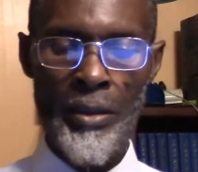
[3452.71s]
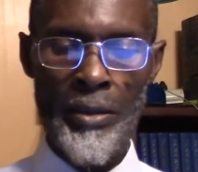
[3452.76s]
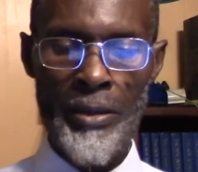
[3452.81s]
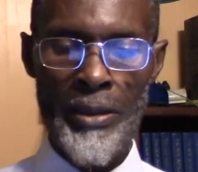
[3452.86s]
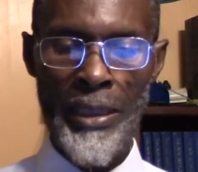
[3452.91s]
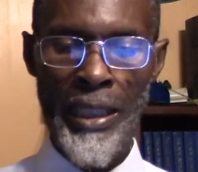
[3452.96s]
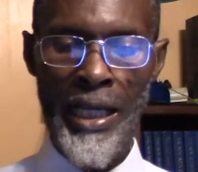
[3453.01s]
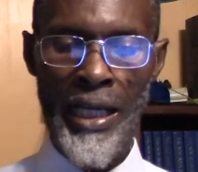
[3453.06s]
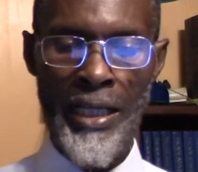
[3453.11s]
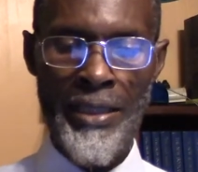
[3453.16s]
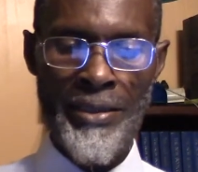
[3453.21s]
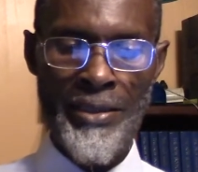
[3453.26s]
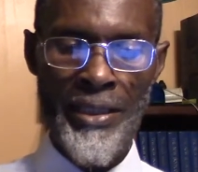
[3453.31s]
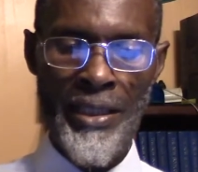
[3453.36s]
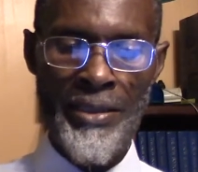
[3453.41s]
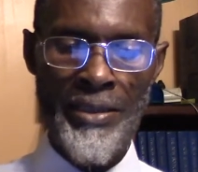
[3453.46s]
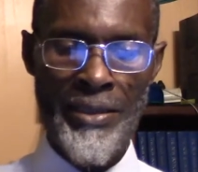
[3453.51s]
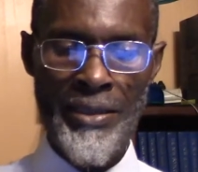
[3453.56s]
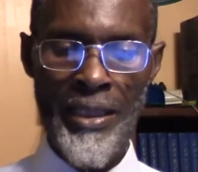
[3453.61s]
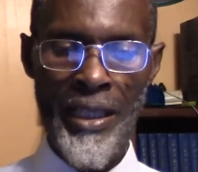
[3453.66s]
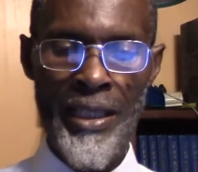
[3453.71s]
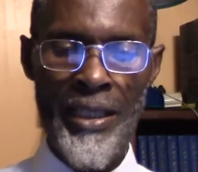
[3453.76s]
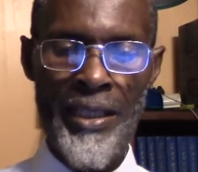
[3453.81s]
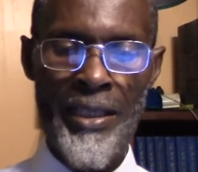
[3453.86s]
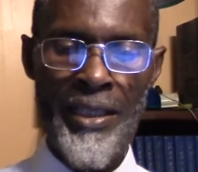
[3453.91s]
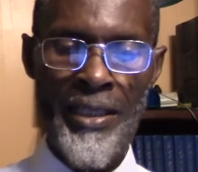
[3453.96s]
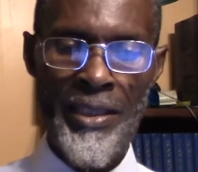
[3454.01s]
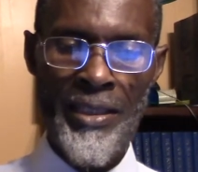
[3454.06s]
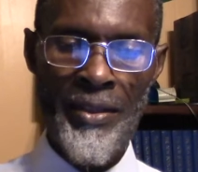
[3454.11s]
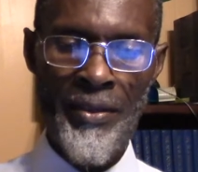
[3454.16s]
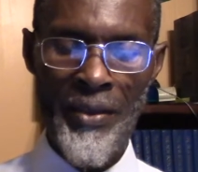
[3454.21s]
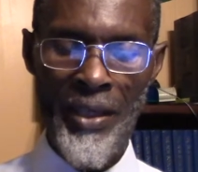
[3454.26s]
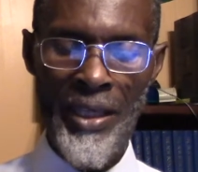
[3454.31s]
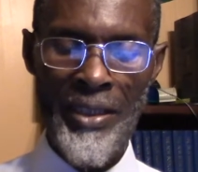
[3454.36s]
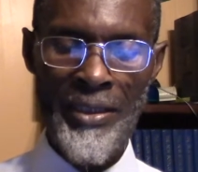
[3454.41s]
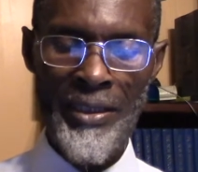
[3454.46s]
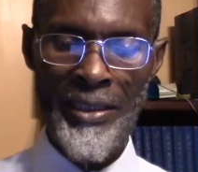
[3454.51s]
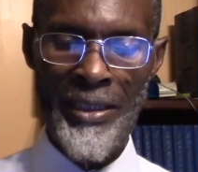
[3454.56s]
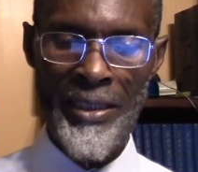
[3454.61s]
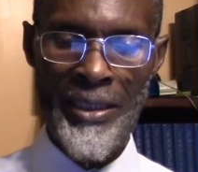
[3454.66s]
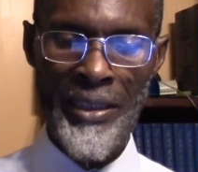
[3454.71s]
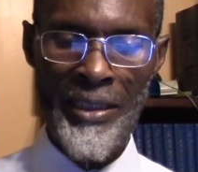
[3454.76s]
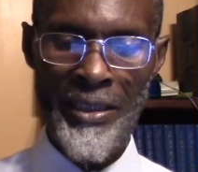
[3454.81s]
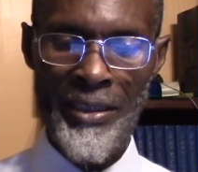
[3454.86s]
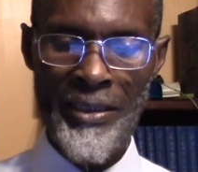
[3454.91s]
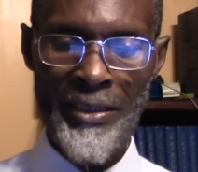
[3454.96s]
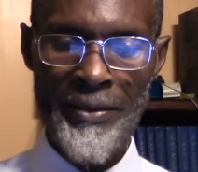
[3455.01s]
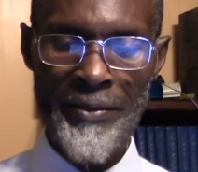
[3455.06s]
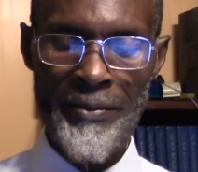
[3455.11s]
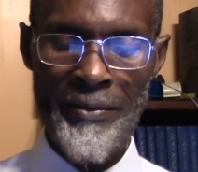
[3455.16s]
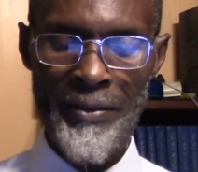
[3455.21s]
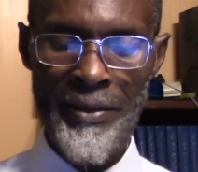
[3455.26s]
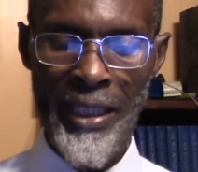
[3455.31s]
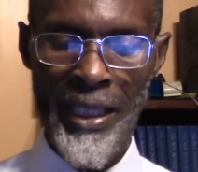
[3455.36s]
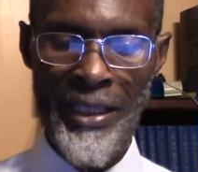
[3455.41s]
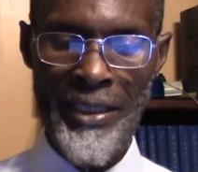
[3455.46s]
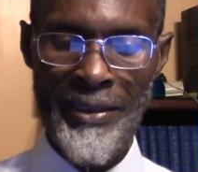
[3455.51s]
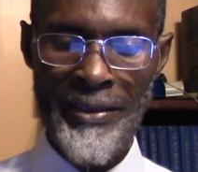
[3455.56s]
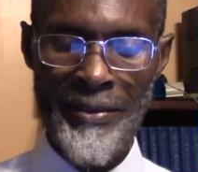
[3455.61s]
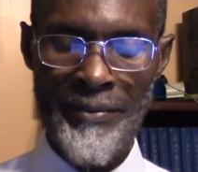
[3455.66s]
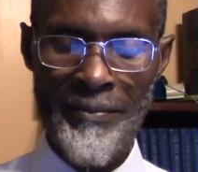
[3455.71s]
class as a heathen king, right?